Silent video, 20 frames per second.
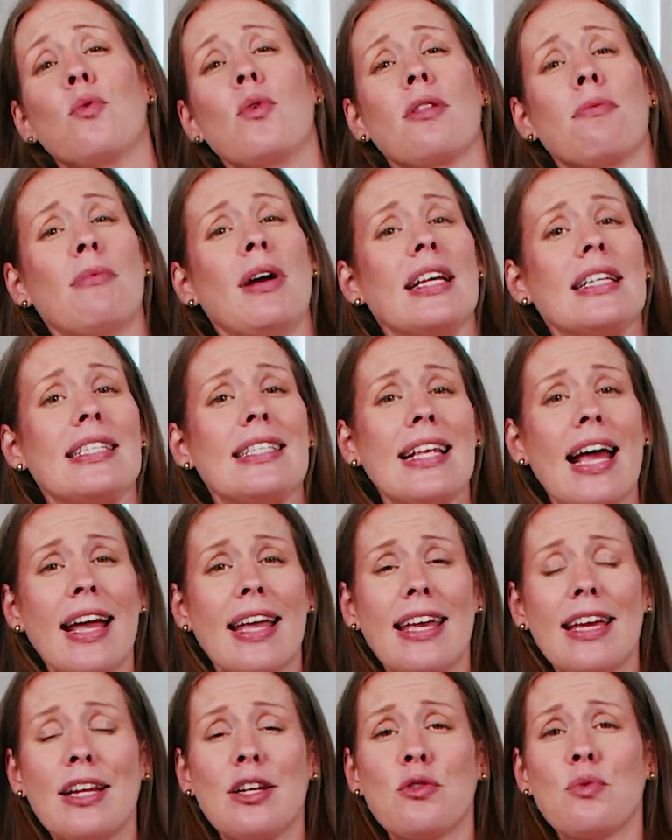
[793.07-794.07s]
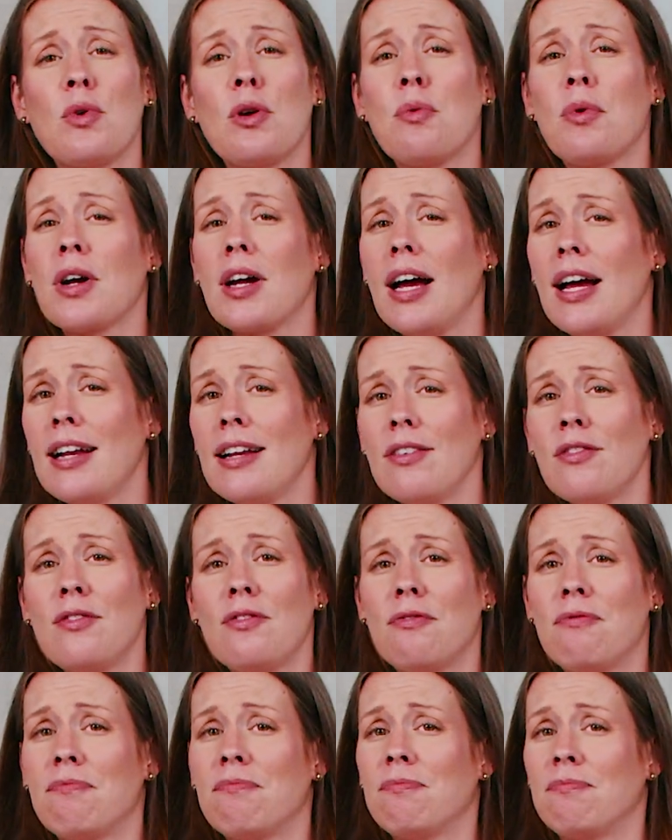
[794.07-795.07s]
With my second, we were kind
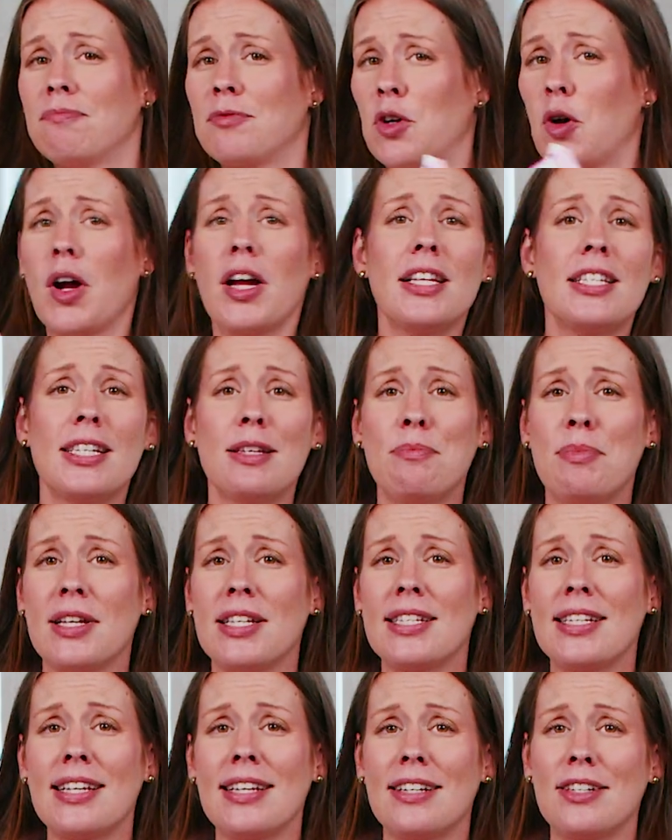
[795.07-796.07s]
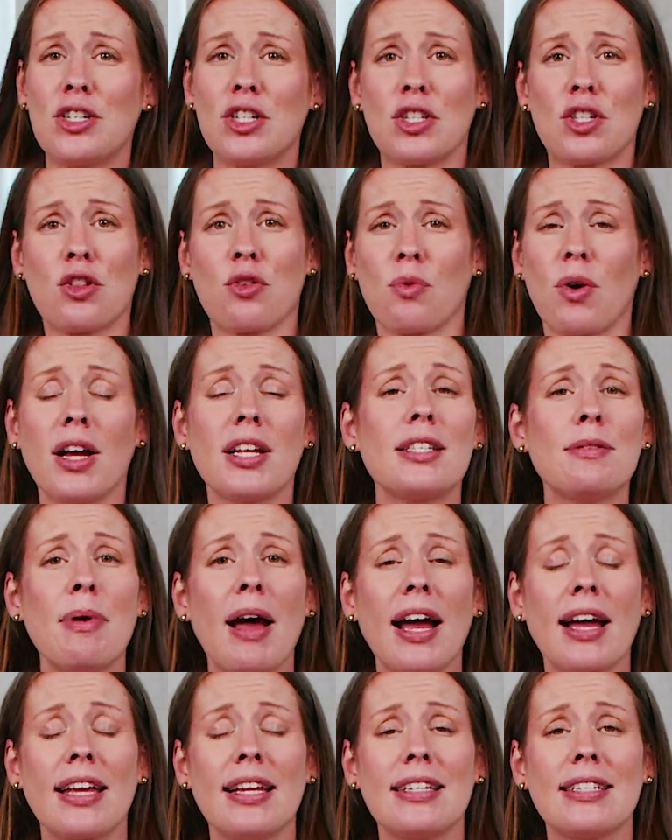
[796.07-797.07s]
of crazy busy and just thrust
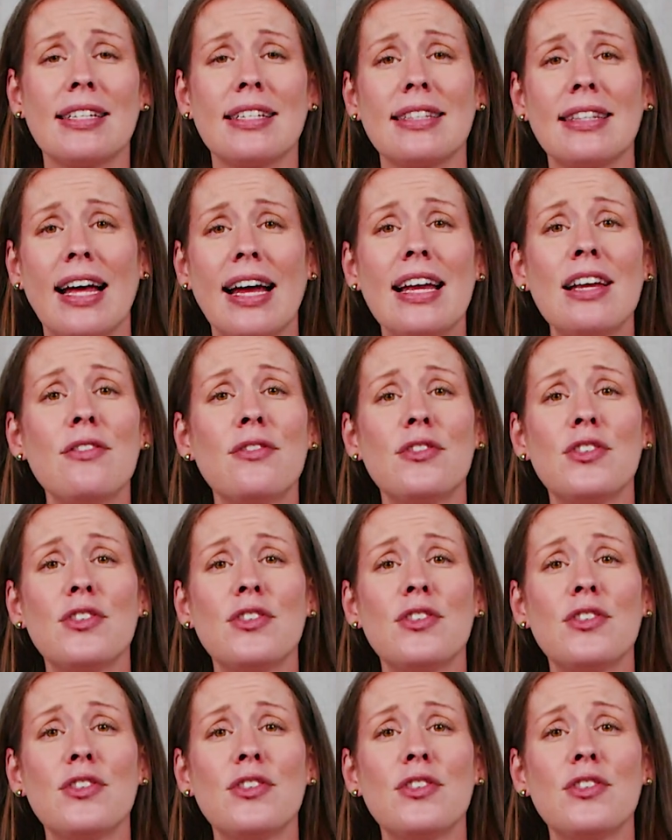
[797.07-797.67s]
back into life.